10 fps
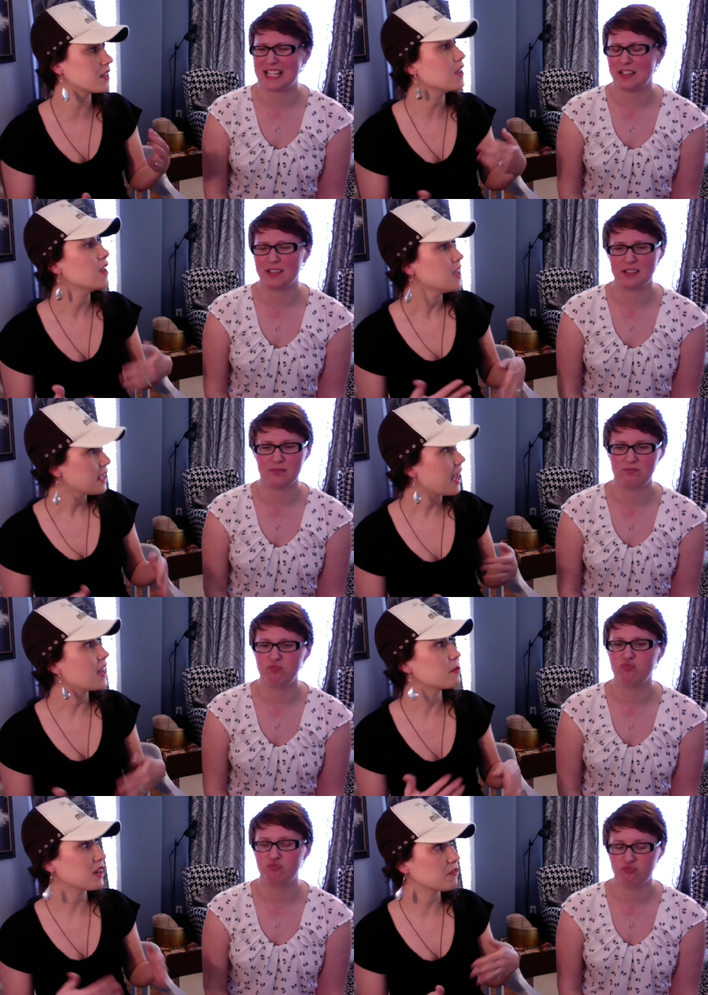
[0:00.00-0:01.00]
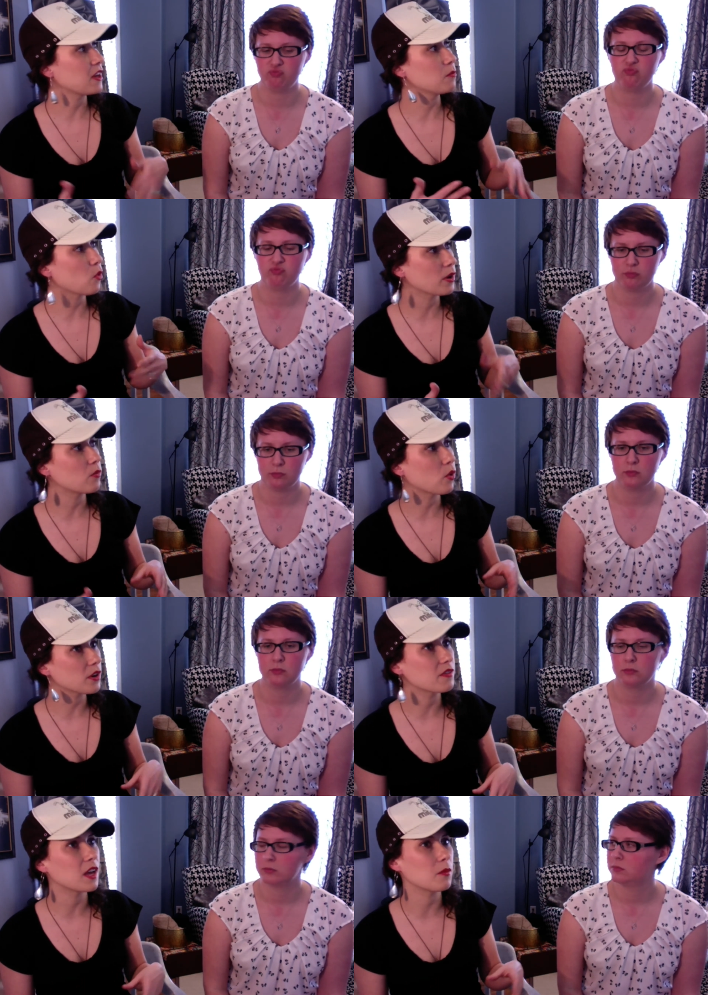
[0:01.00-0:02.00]
Speaker 1: find cents. yeah, but I find more and
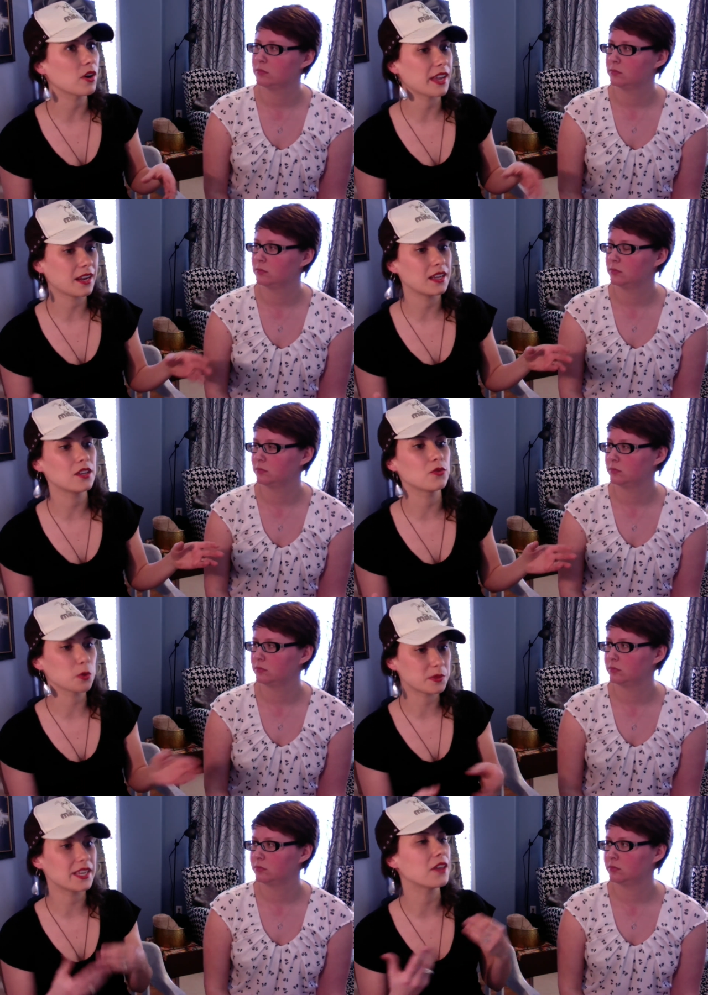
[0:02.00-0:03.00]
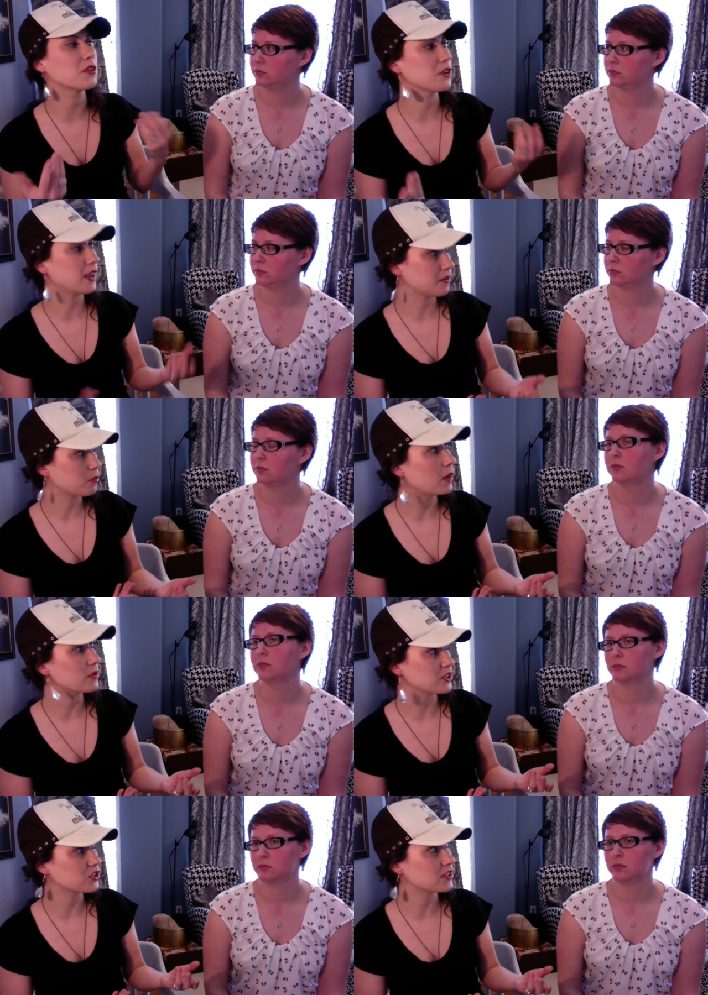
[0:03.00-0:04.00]
more of them are getting grouped together and
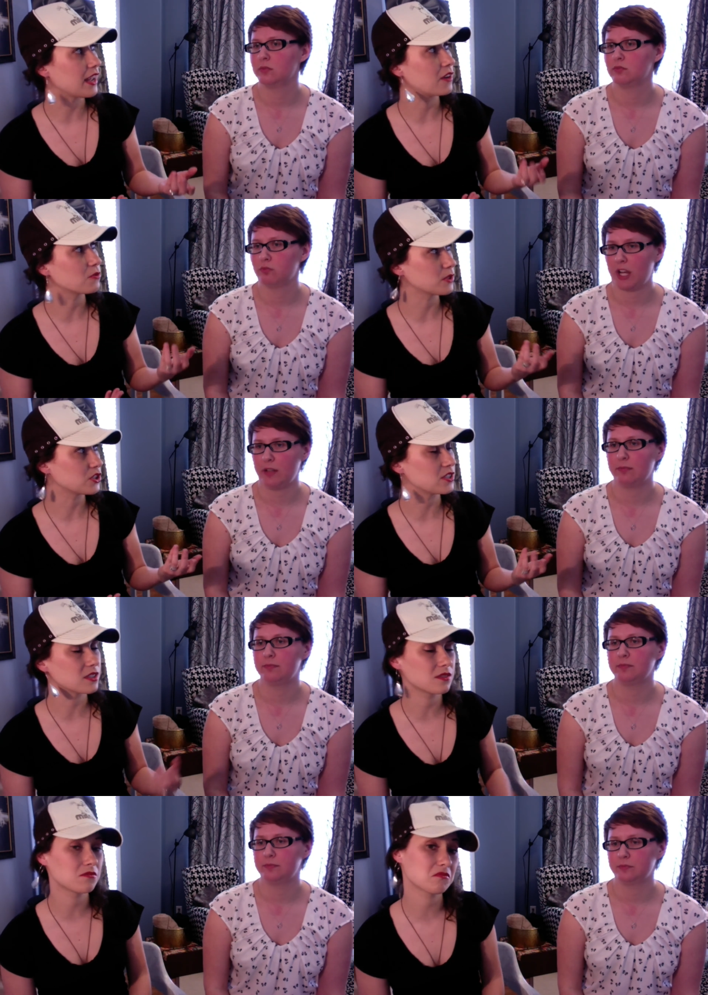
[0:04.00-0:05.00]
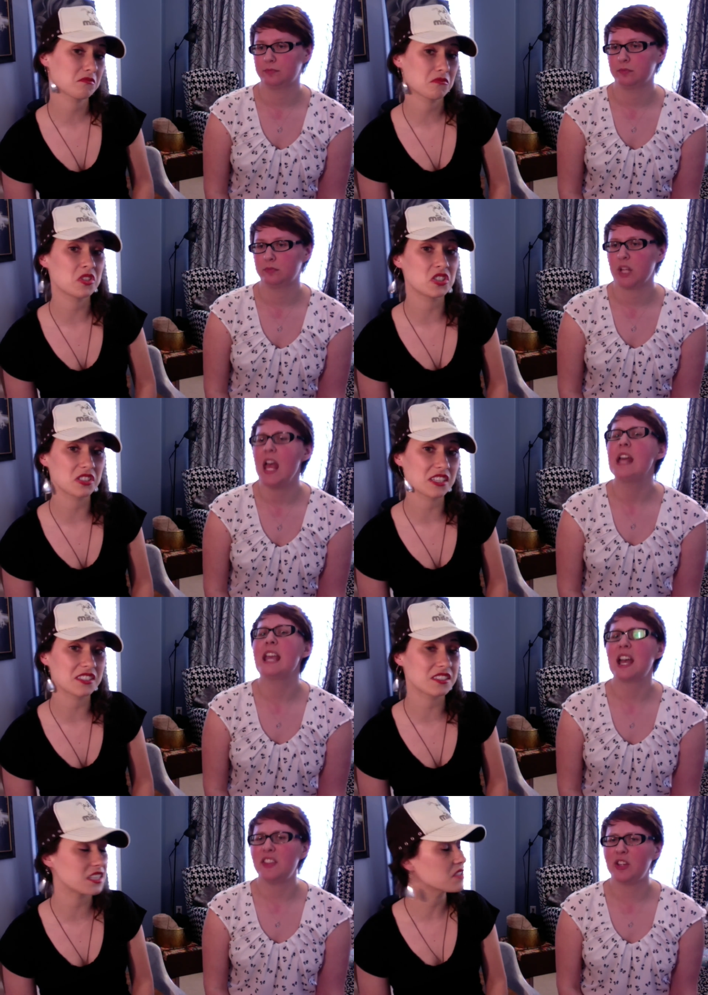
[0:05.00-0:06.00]
published now, right. which is which is nice.
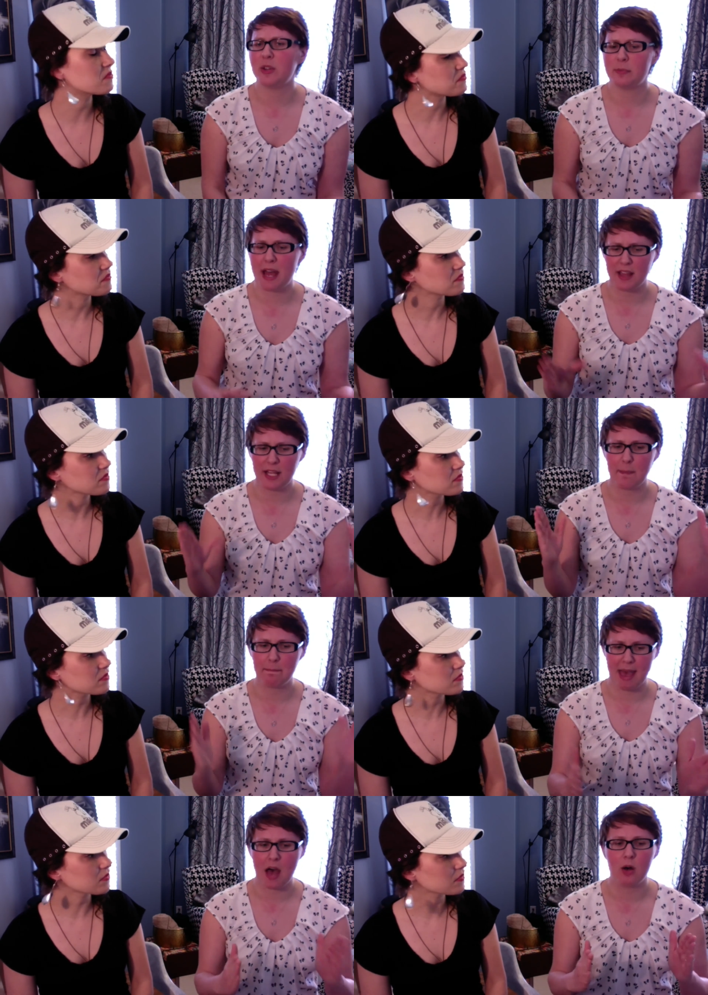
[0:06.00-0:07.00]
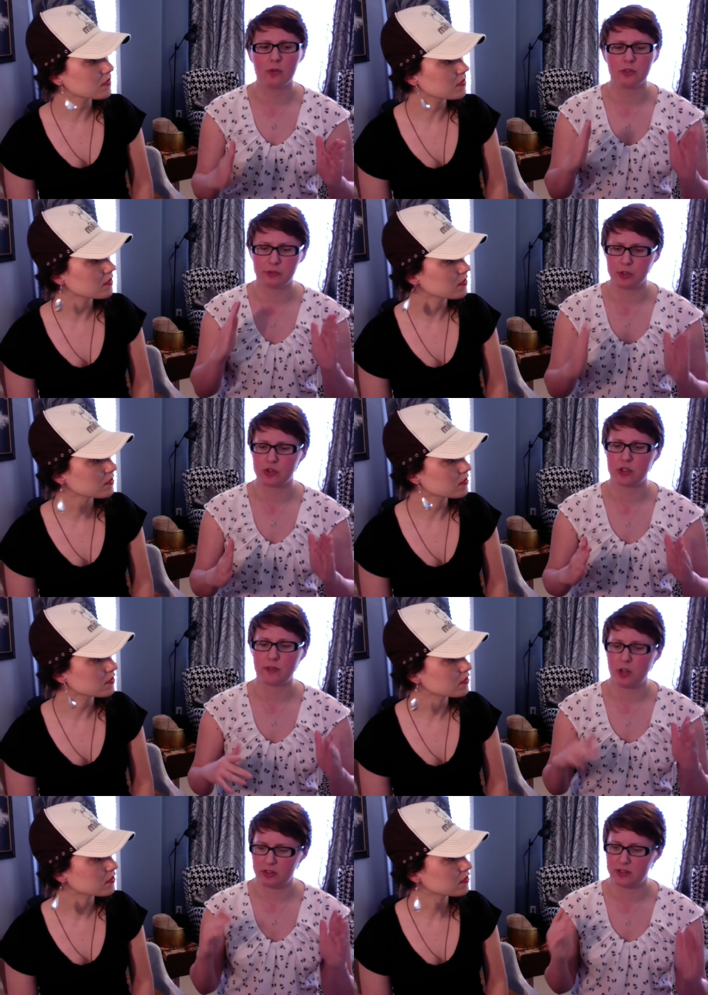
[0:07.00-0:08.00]
Yeah, I
Speaker 2: think you can buy like a bound version
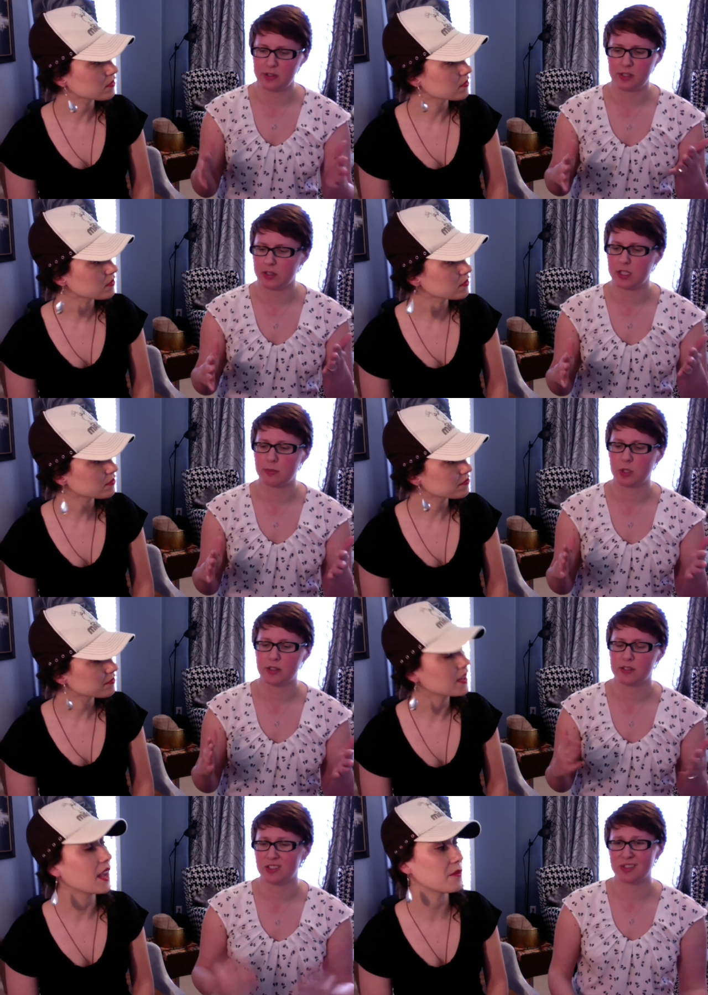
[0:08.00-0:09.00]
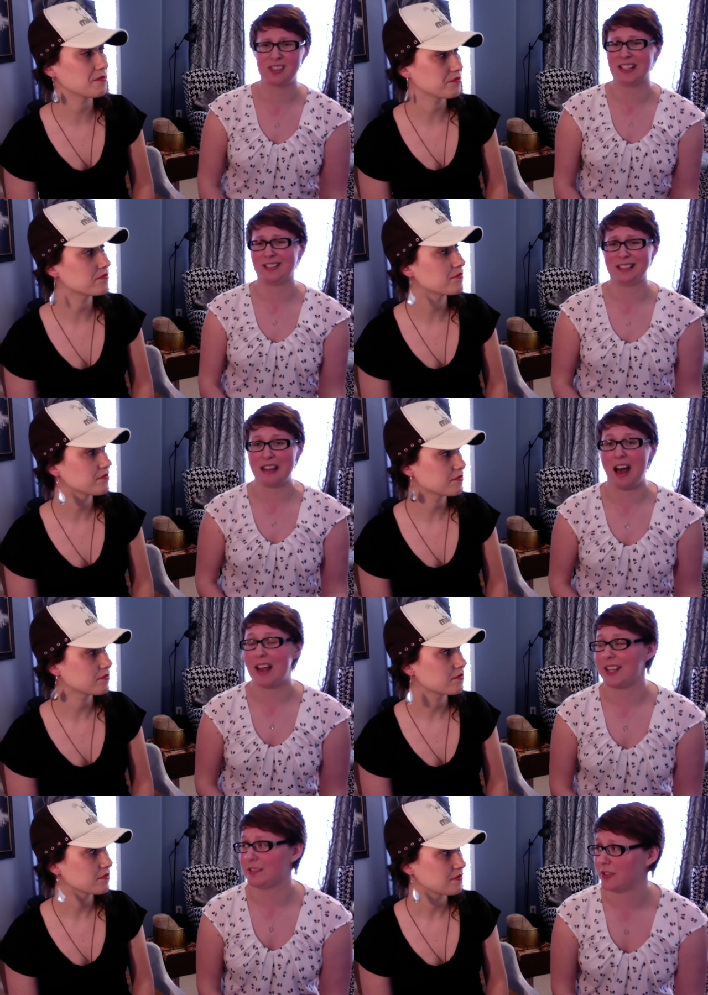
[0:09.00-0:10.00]
of all the Delirium ones because yeah. there was like
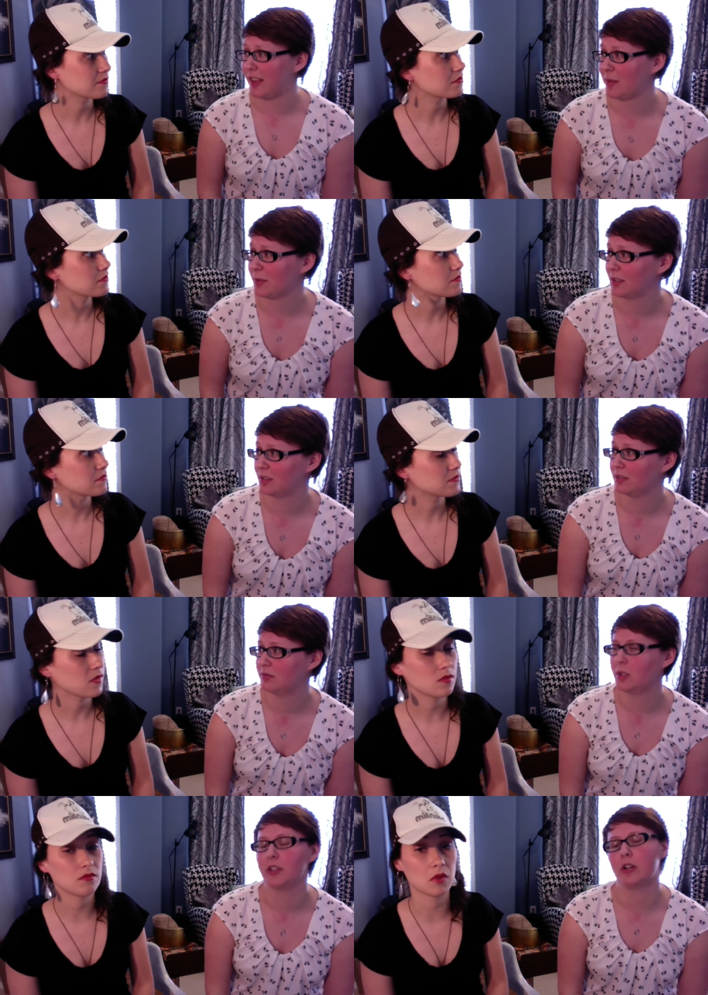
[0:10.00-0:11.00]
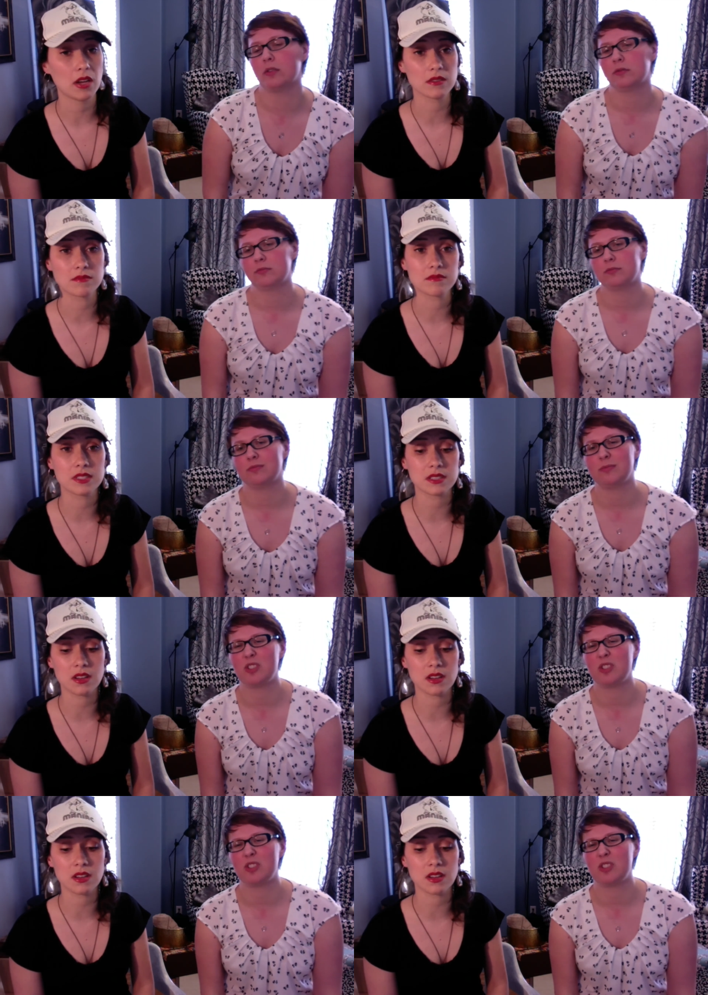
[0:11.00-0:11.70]
nine for that book. No, no, wow, that's a